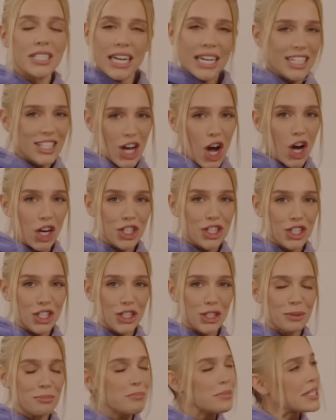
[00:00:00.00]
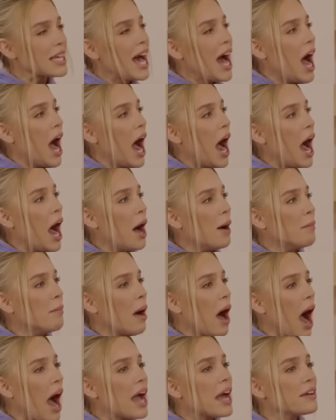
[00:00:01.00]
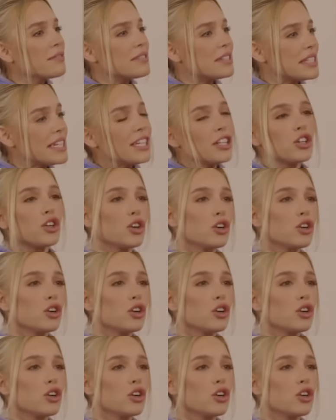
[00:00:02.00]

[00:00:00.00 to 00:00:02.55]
TikTok terms, I have seen